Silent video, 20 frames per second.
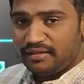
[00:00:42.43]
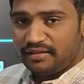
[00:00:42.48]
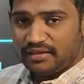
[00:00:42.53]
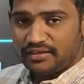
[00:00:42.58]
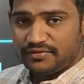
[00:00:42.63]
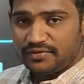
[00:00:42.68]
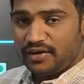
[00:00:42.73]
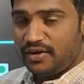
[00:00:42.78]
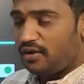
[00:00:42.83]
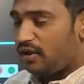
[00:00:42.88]
in
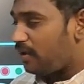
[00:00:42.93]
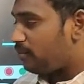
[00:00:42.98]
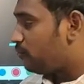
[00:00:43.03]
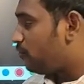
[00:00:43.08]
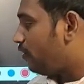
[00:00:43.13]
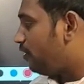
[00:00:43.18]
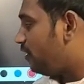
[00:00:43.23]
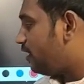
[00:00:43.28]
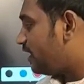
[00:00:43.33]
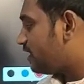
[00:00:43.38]
this video, I am
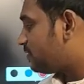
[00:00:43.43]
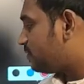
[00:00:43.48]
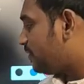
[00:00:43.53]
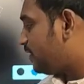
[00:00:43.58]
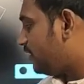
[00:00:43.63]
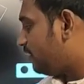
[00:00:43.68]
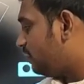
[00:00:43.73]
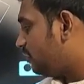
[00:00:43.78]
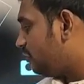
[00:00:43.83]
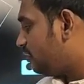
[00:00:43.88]
going to
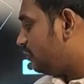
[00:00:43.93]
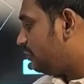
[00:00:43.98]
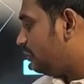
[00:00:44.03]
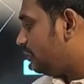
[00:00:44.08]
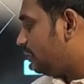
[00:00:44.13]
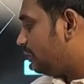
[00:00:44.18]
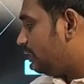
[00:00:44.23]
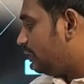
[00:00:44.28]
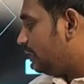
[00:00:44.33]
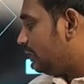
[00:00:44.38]
explain
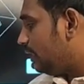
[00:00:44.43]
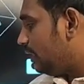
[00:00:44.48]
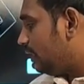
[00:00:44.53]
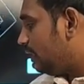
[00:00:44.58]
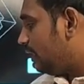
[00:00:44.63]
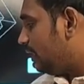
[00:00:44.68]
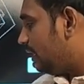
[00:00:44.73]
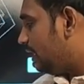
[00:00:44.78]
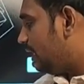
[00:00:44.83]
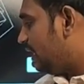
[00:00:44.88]

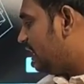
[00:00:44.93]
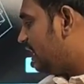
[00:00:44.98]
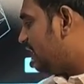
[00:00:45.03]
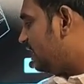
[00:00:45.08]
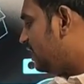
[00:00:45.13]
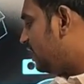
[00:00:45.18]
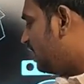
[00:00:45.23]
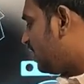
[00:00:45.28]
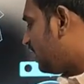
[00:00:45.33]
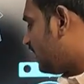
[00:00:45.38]

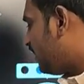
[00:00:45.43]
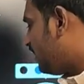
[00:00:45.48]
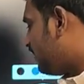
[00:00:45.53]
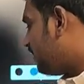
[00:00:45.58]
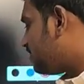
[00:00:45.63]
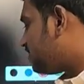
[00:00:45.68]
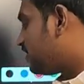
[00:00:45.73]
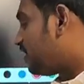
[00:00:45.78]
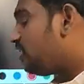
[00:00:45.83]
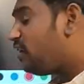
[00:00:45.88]
linear
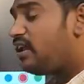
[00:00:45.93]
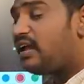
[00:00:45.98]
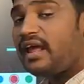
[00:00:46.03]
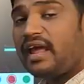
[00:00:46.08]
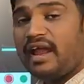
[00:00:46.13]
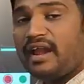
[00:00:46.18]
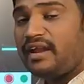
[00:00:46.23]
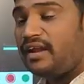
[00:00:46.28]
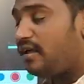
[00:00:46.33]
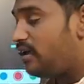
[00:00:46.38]
regression
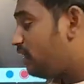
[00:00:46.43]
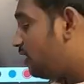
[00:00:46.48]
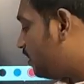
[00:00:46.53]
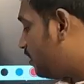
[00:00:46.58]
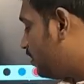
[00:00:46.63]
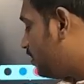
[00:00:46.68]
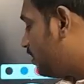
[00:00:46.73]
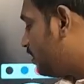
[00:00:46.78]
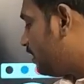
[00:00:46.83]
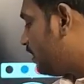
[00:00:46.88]

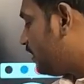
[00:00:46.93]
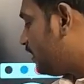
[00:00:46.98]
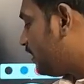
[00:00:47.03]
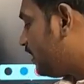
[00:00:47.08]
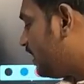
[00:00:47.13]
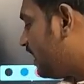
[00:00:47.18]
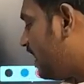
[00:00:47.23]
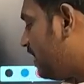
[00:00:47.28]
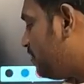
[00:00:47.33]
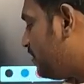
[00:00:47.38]
and
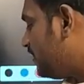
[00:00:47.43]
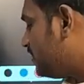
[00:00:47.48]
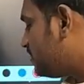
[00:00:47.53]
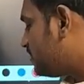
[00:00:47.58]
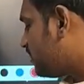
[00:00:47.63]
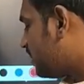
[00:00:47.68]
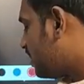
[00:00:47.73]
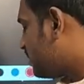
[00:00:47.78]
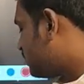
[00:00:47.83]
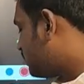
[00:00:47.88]

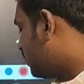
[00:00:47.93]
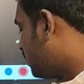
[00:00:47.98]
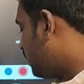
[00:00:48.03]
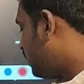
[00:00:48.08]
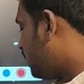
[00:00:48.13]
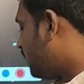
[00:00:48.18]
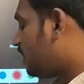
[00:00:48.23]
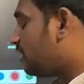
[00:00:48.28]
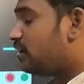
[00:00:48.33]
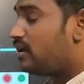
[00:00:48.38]
k-means
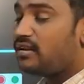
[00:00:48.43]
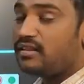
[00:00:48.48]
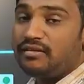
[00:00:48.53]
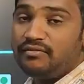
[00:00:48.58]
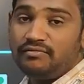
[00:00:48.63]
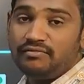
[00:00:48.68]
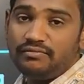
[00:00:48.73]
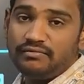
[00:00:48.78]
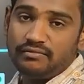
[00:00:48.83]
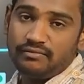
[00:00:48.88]
clustering
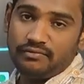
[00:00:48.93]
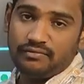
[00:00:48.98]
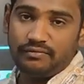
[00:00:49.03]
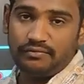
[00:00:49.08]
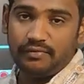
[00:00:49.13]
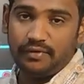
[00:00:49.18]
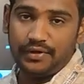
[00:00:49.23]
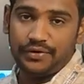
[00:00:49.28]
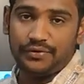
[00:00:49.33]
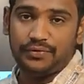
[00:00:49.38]
algorithm
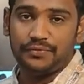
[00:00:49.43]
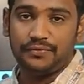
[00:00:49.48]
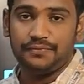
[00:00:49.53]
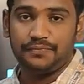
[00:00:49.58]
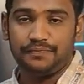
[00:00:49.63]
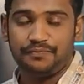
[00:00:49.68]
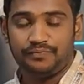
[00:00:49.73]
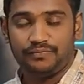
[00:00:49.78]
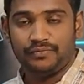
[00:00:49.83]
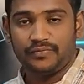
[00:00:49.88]
for you,
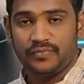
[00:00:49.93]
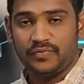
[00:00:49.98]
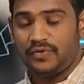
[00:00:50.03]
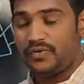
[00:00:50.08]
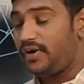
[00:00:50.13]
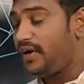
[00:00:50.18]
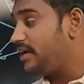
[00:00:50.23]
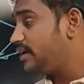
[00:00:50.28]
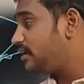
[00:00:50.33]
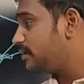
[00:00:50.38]

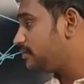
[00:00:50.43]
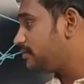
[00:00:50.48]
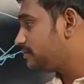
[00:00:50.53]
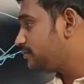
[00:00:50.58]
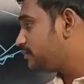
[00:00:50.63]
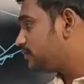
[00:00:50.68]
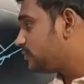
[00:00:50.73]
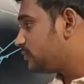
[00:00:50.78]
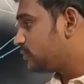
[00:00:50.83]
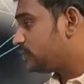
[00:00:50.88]
right?
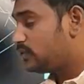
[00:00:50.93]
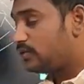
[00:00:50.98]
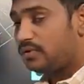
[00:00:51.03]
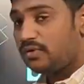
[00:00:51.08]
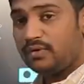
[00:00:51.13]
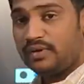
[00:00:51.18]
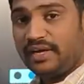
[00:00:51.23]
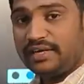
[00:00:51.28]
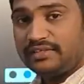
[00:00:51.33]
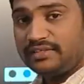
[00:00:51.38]

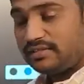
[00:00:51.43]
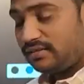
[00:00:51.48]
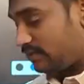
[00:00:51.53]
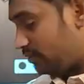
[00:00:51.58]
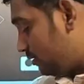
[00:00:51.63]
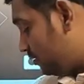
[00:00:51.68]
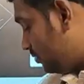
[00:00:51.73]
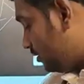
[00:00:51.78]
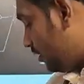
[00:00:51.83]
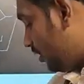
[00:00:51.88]
So let's
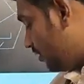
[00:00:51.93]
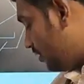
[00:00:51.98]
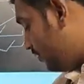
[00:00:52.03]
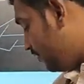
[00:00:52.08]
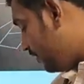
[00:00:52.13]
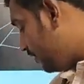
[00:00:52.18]
start the